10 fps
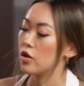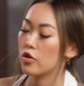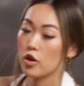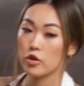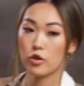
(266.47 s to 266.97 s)

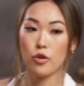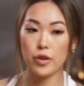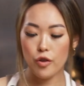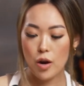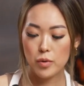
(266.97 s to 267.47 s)
You're
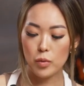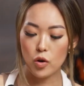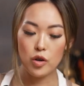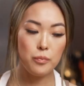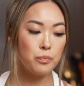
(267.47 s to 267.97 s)
going to grab your
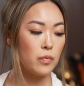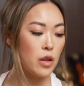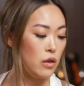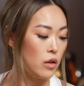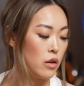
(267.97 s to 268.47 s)
bowl,
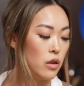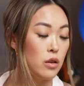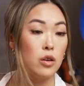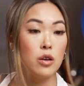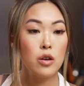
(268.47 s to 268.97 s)

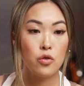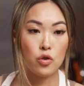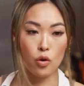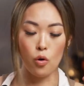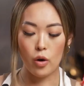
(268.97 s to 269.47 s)

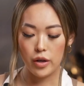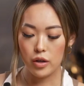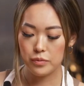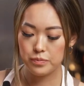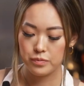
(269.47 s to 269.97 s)
your oil.